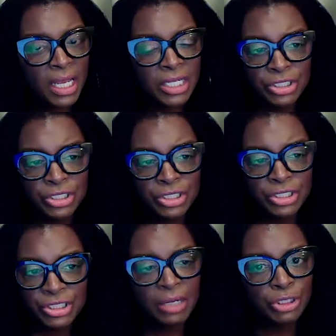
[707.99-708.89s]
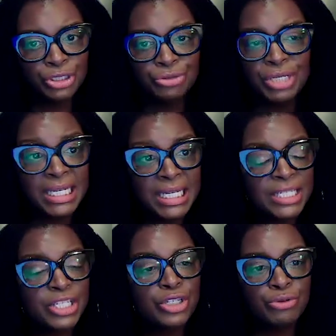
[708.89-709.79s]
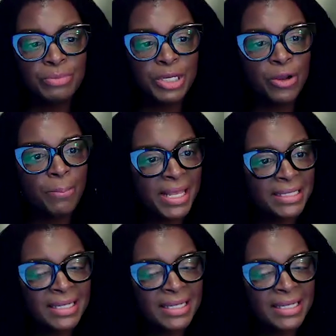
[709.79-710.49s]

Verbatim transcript: Understanding what you need to do and be your best,